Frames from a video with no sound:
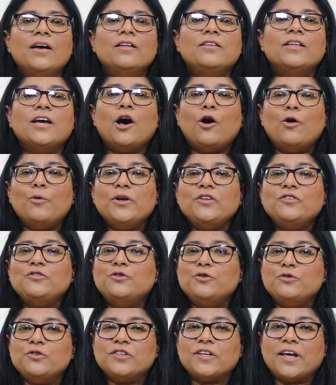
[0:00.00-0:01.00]
There are always
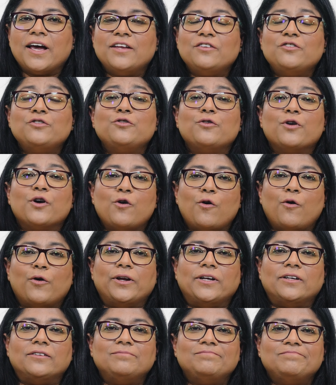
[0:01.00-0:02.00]
two sides to a
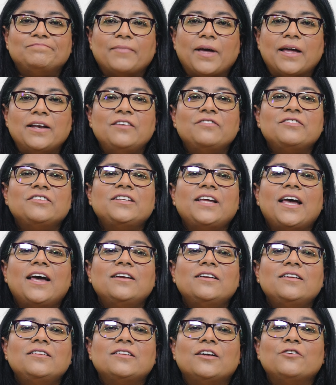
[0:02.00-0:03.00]
coin, and if
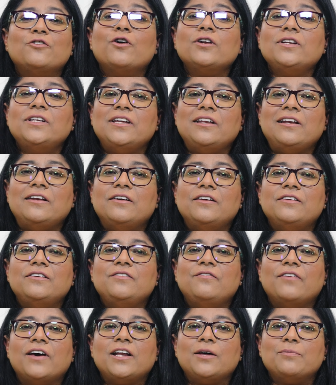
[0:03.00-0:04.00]
standards are not
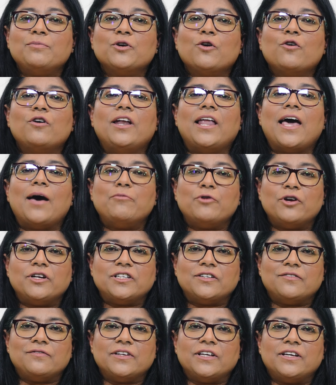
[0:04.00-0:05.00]
developed
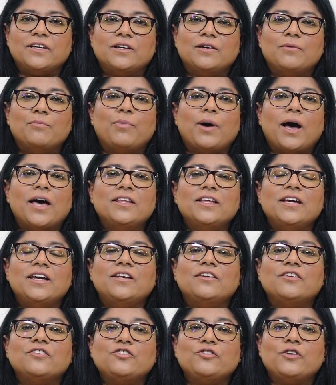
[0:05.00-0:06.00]
collaboratively by the
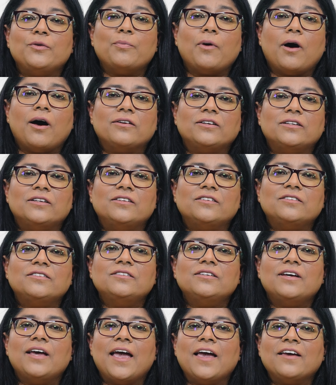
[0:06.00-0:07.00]
industry
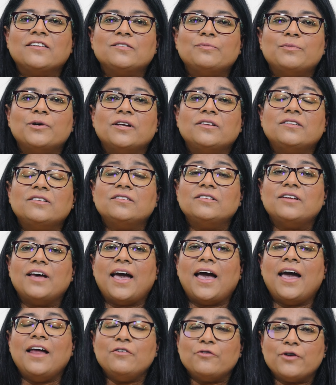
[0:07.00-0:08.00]
partners, experts,
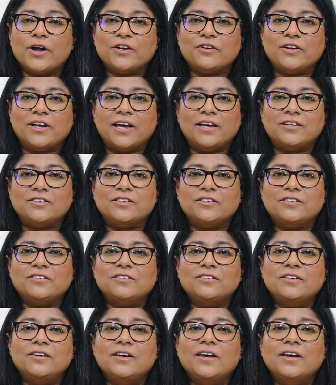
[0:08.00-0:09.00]
and regulators,